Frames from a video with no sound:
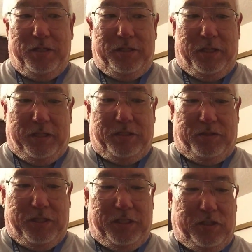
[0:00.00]

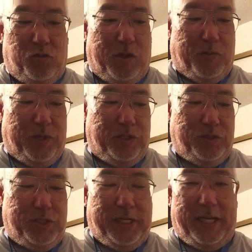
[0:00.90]
So this is what I'm going to
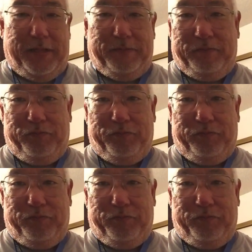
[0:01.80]
use tonight.